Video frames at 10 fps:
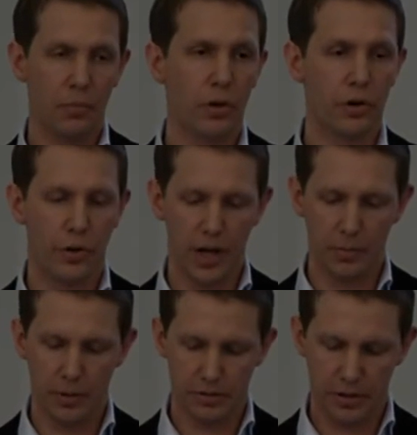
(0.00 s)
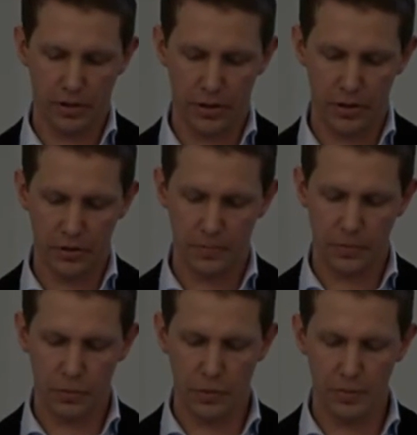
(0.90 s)
A more credible
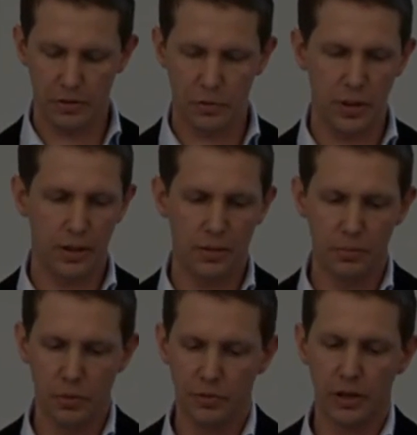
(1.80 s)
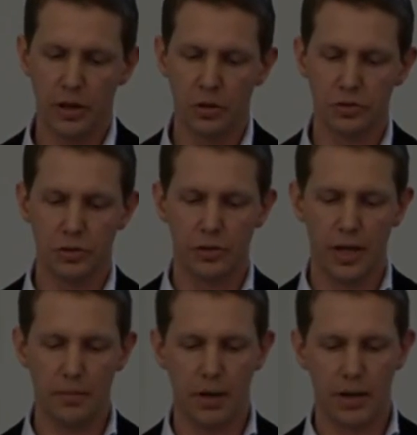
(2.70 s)
scenario would be Sweden moving closer
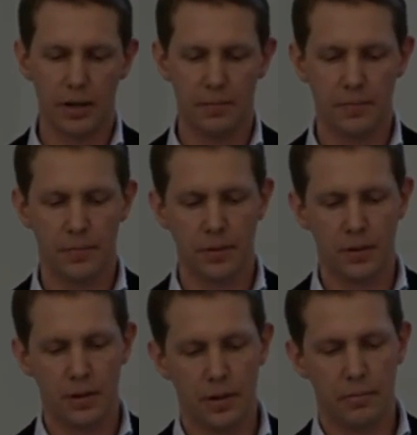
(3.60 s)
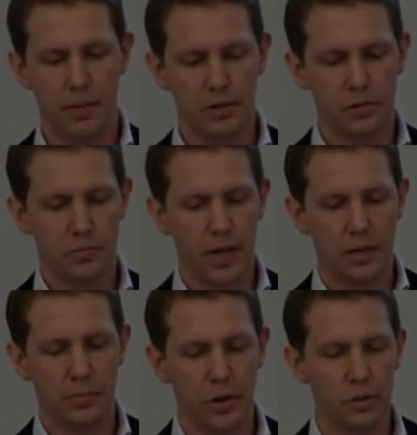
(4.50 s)
to Denmark. But
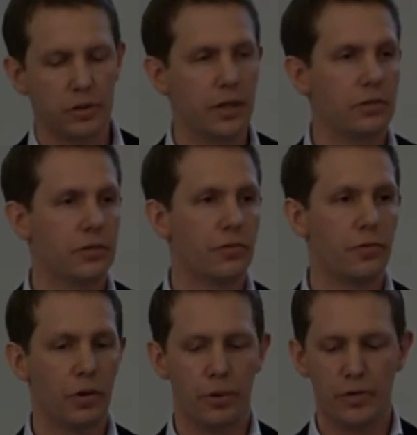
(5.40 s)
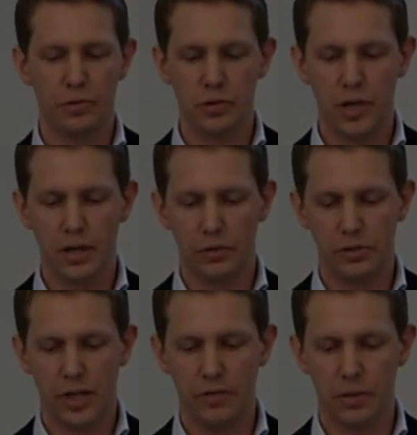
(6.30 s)
despite the protests from
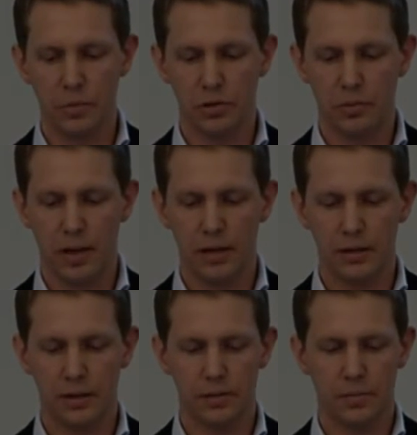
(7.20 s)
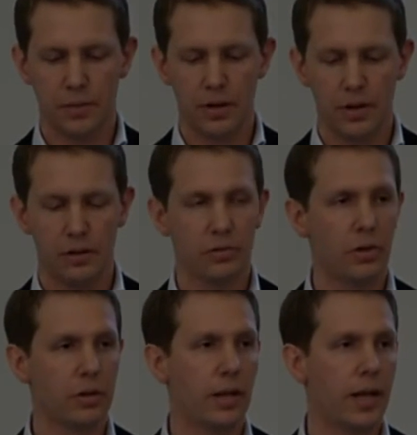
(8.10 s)
refugee-receiving municipalities, it
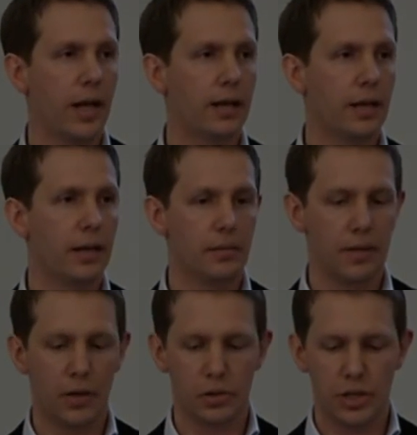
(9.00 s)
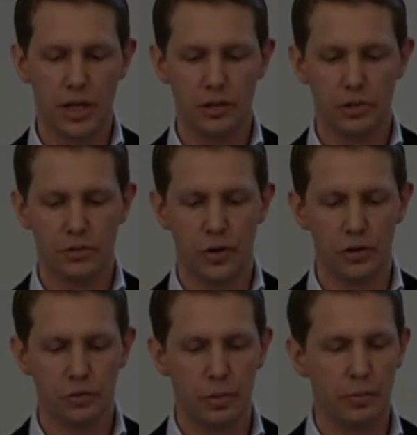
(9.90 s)
is not likely that what changes
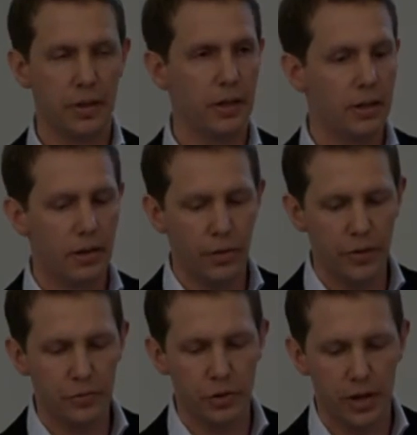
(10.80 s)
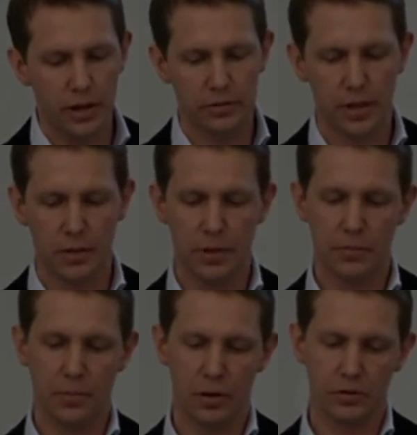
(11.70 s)
first will be refugee
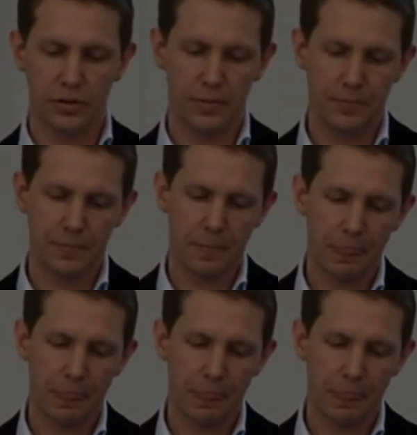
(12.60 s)
settlement policy.